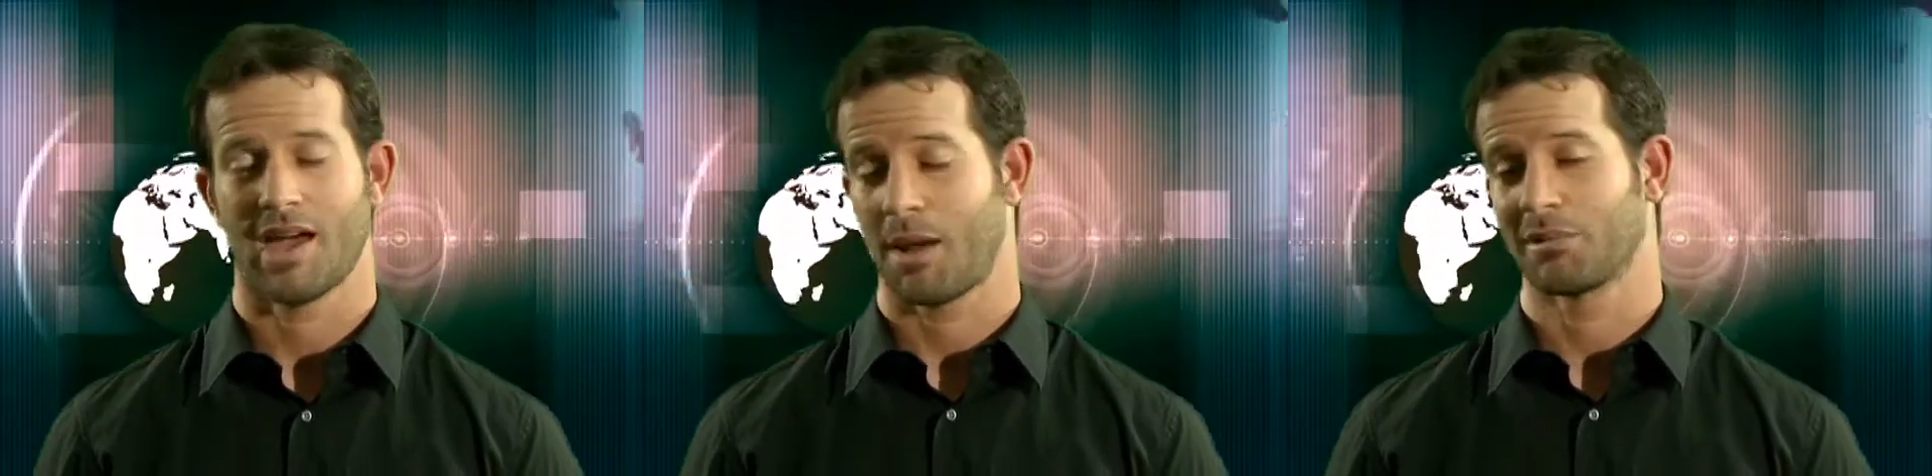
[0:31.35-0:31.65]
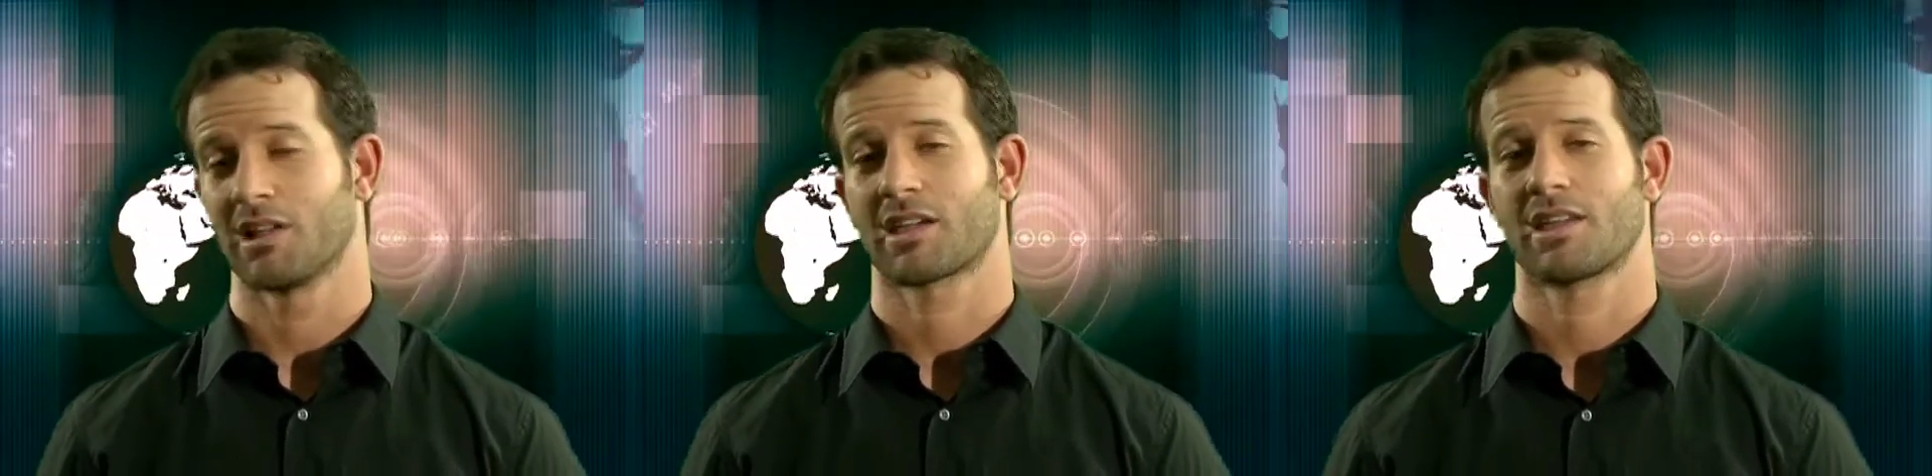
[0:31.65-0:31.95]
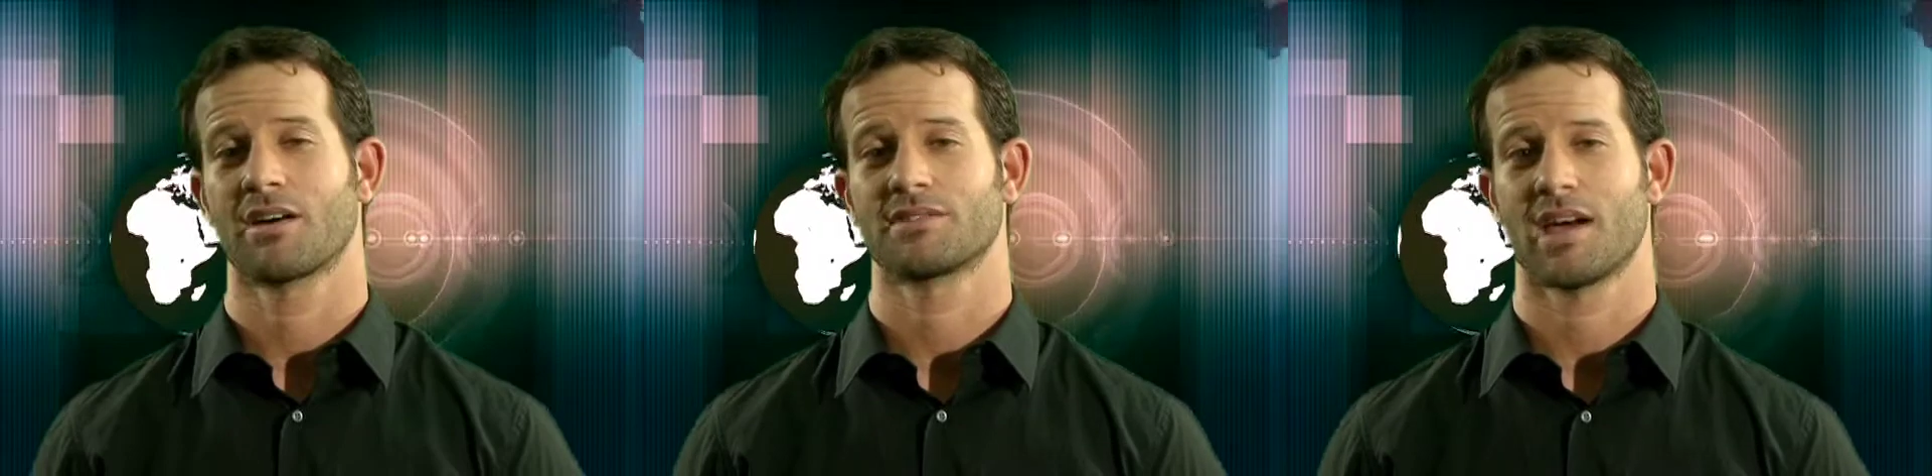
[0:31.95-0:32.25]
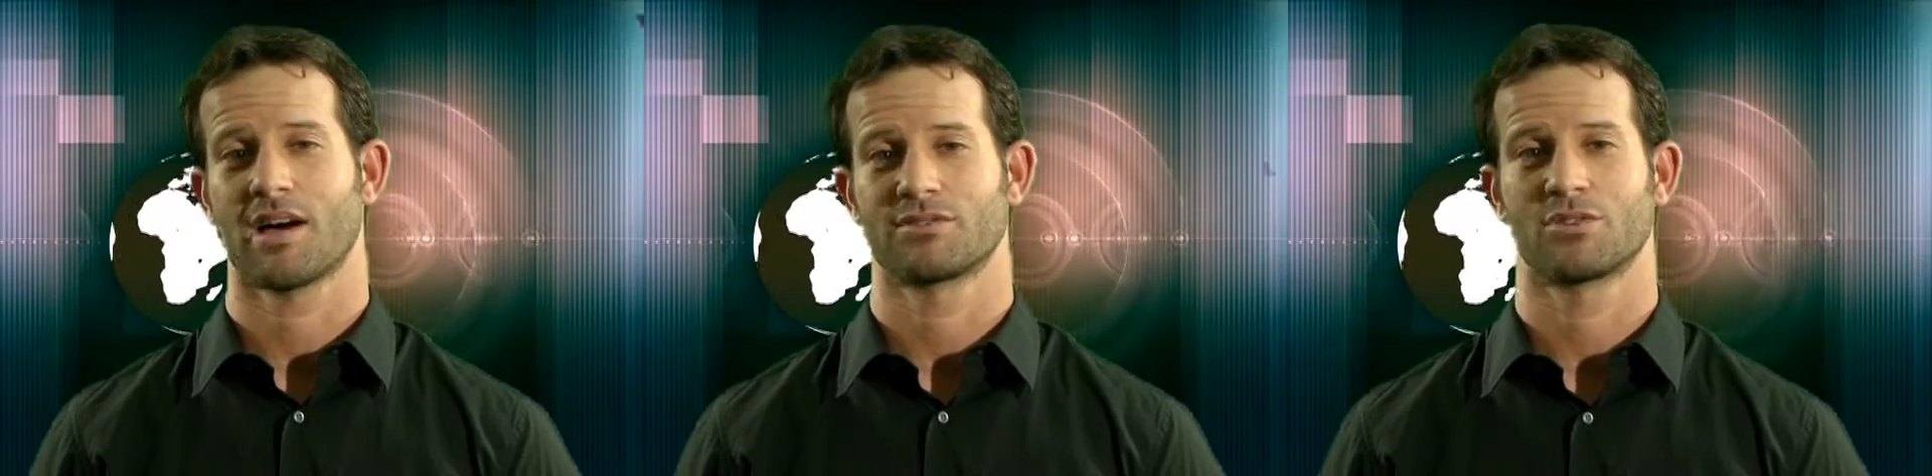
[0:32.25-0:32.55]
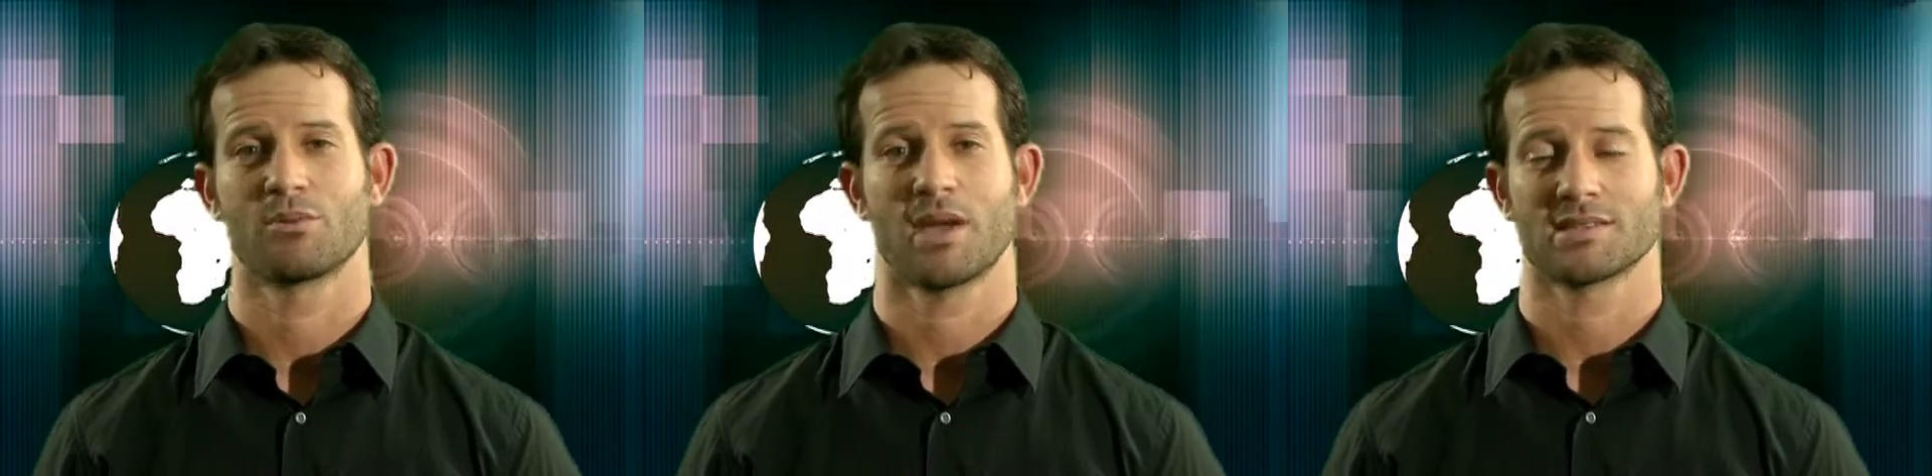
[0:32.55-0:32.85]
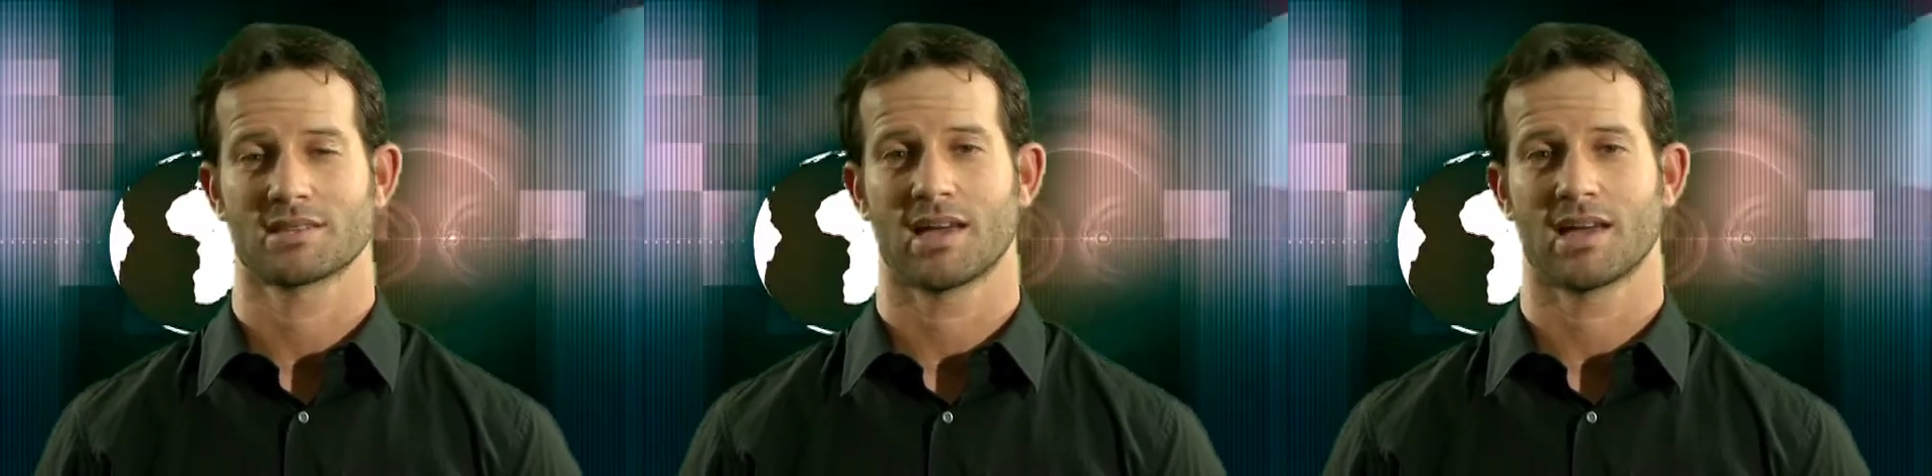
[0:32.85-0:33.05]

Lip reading: And I've been lucky enough to have two amazing